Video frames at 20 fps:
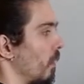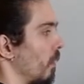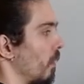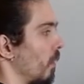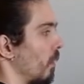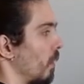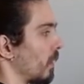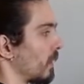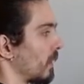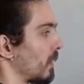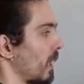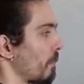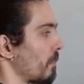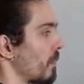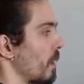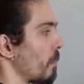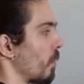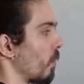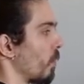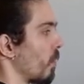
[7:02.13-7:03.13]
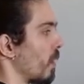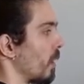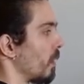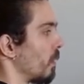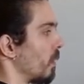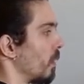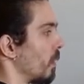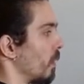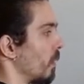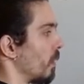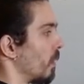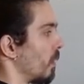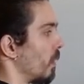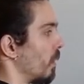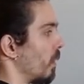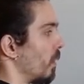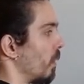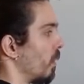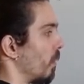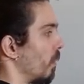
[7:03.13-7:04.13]
step number one,
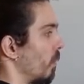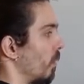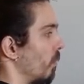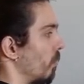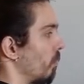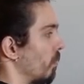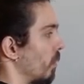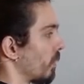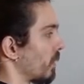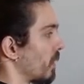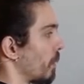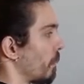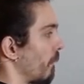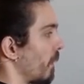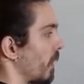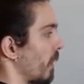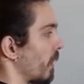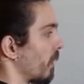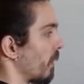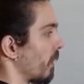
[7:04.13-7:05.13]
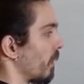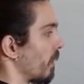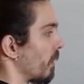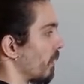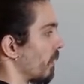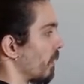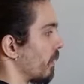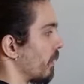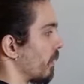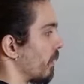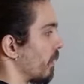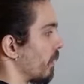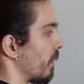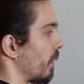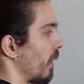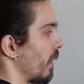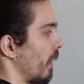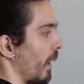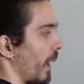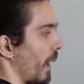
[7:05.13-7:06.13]
multiply
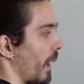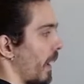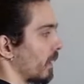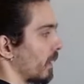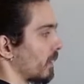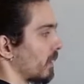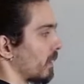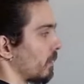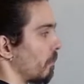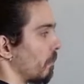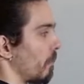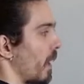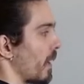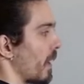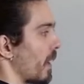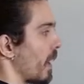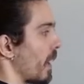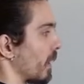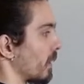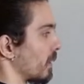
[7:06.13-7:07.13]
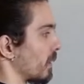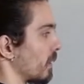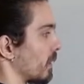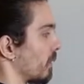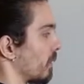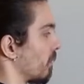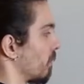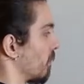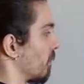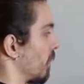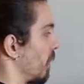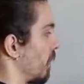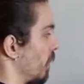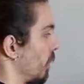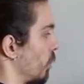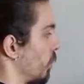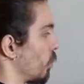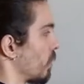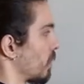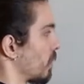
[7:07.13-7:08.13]
x by x.
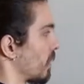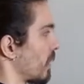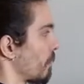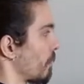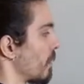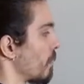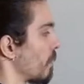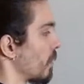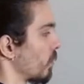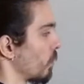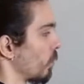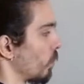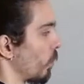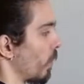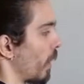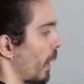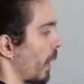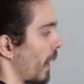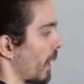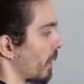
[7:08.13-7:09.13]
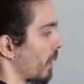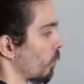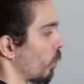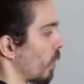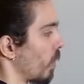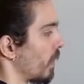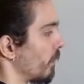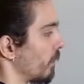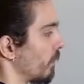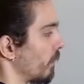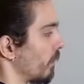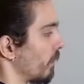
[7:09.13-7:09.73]
Step number two, add one.